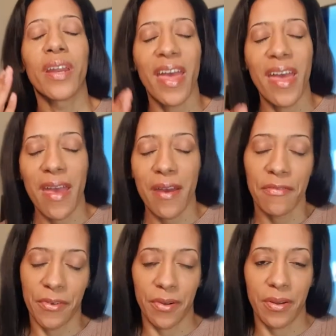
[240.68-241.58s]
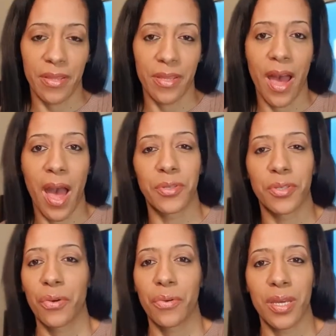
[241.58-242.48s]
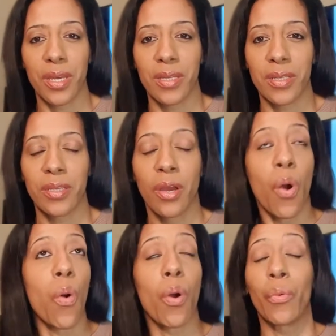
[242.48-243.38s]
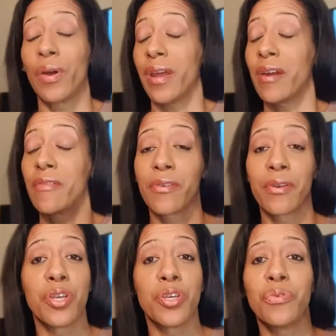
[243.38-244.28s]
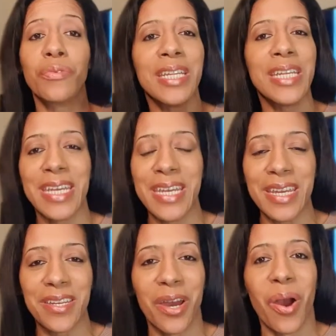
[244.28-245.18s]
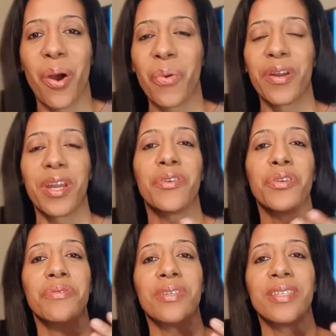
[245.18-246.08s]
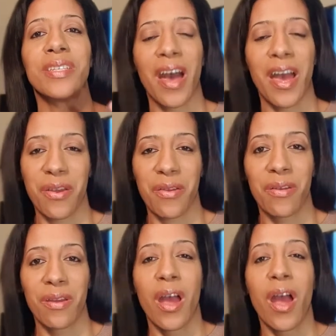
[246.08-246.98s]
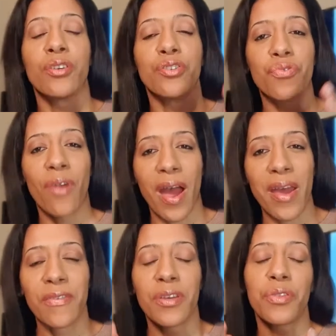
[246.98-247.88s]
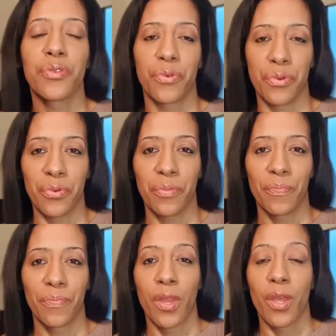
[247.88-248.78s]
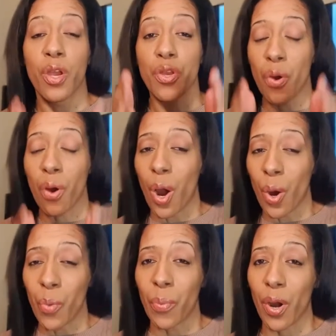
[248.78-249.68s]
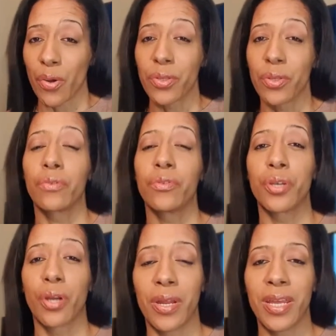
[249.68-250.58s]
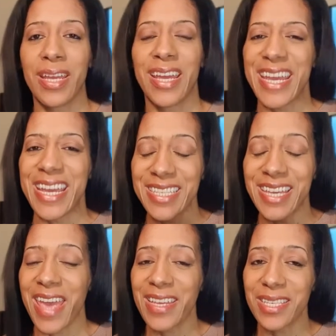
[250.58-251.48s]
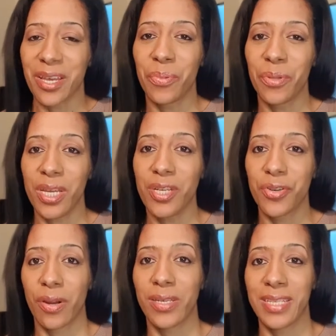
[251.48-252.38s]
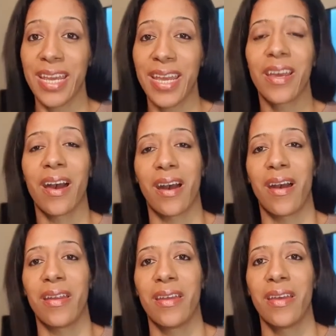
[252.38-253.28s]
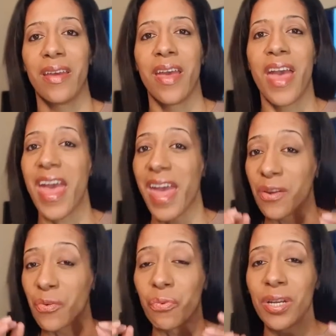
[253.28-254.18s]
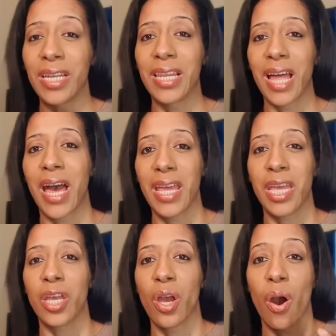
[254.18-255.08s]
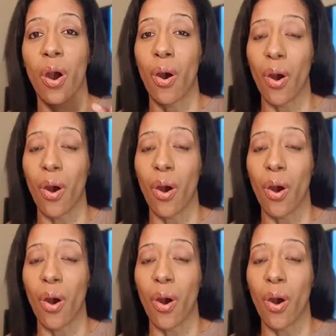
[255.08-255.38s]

Whatever the obstacle is, or whatever you need, or whatever you desire, driving through your own personal journey, it takes complete trust in God, and relying